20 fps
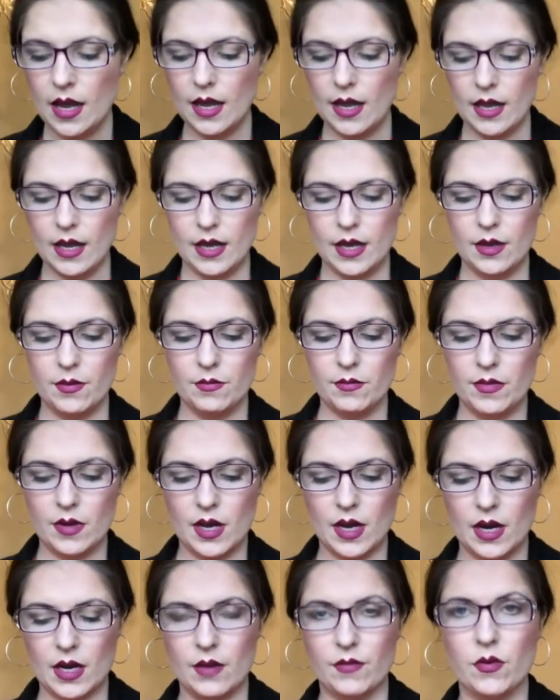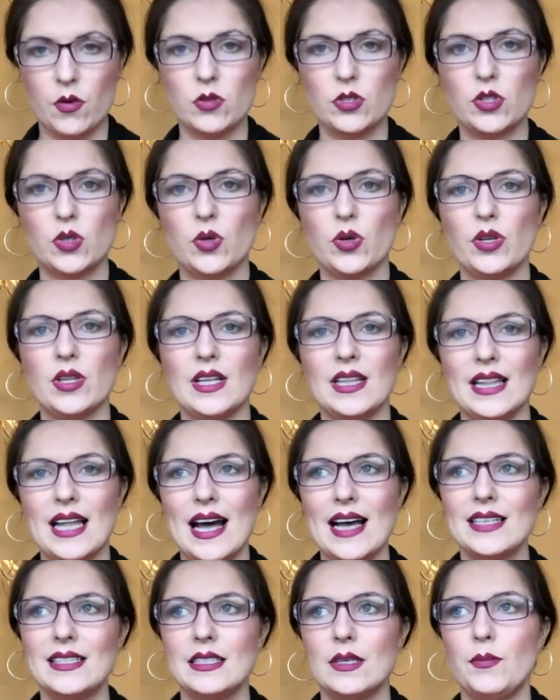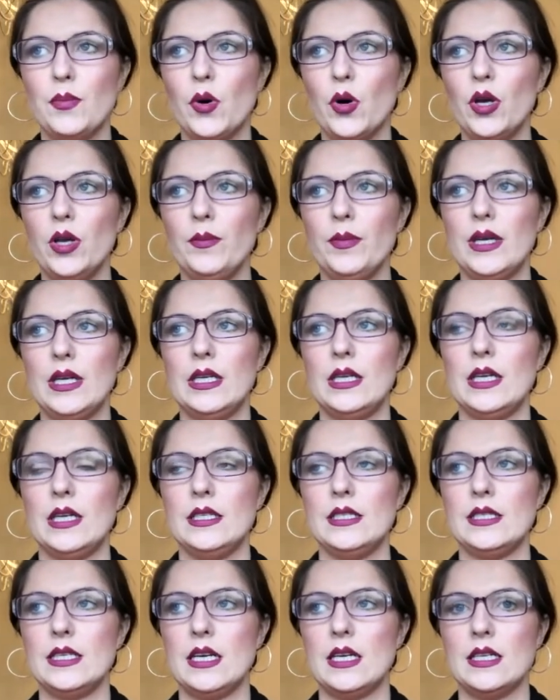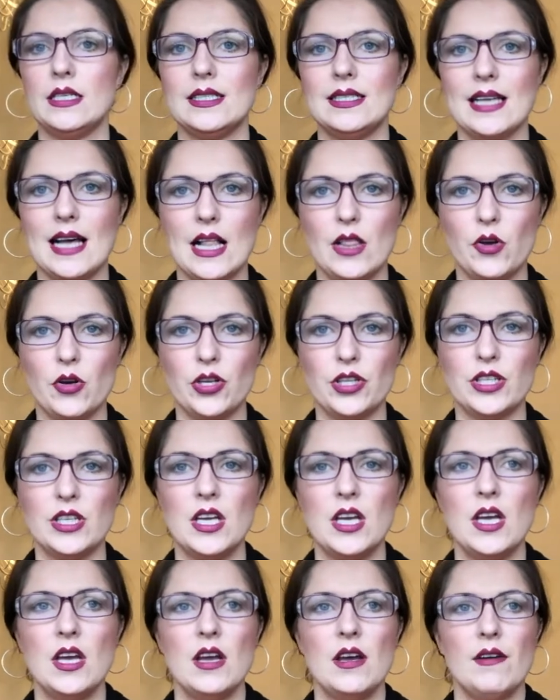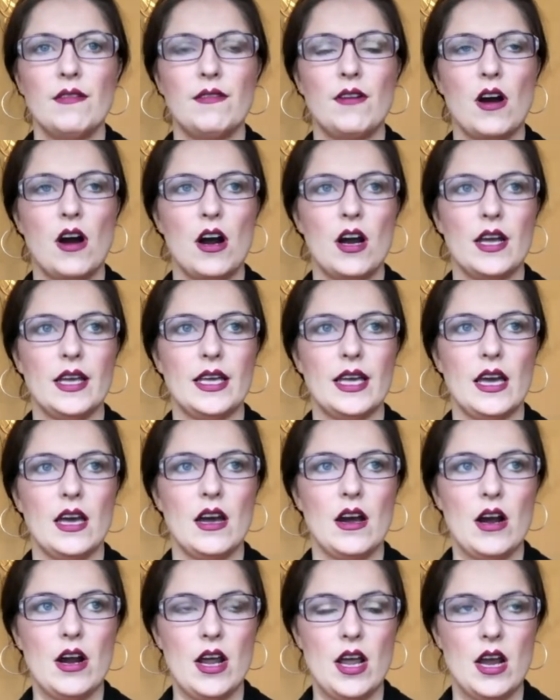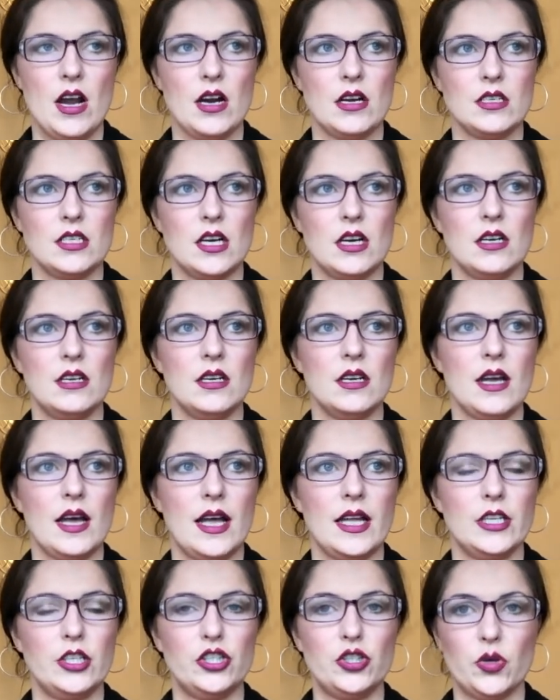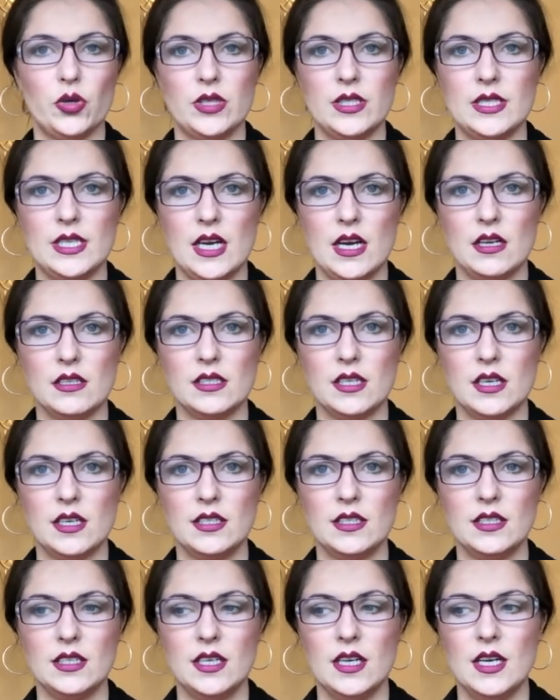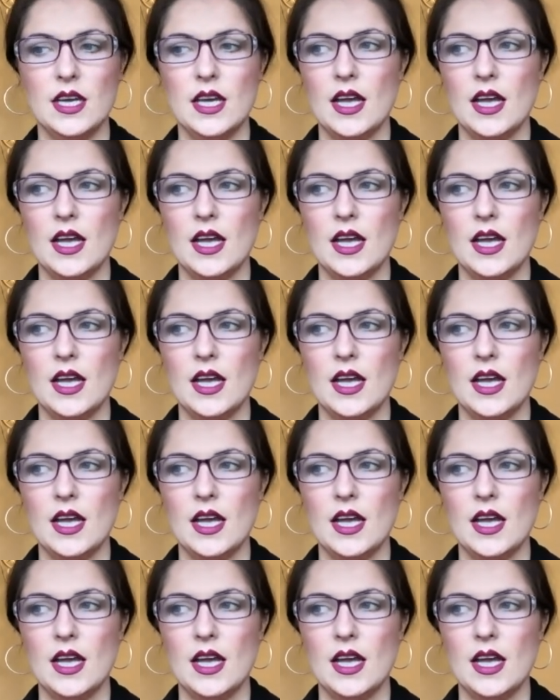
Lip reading: And I've also got the last appointment in Sarah's salon for her to get her hair done and John's hair done.